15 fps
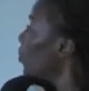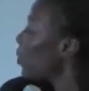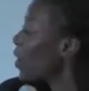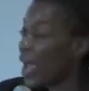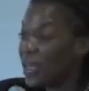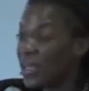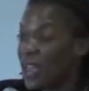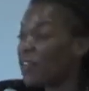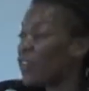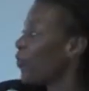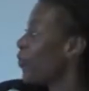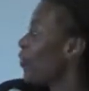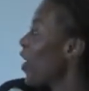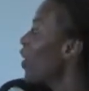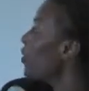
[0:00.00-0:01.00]
But I never
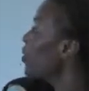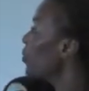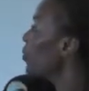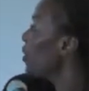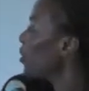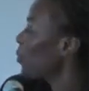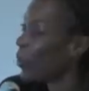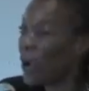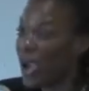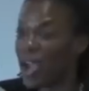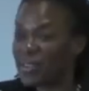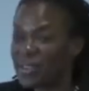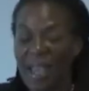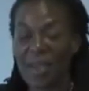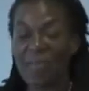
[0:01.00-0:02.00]
fail to be
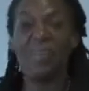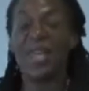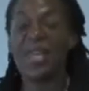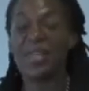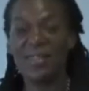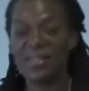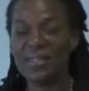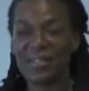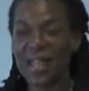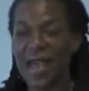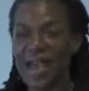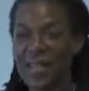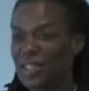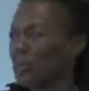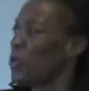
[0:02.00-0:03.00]
surprised. Like I made these
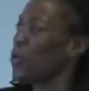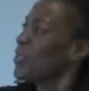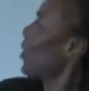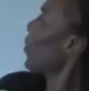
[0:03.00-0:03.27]
slides, and I'm always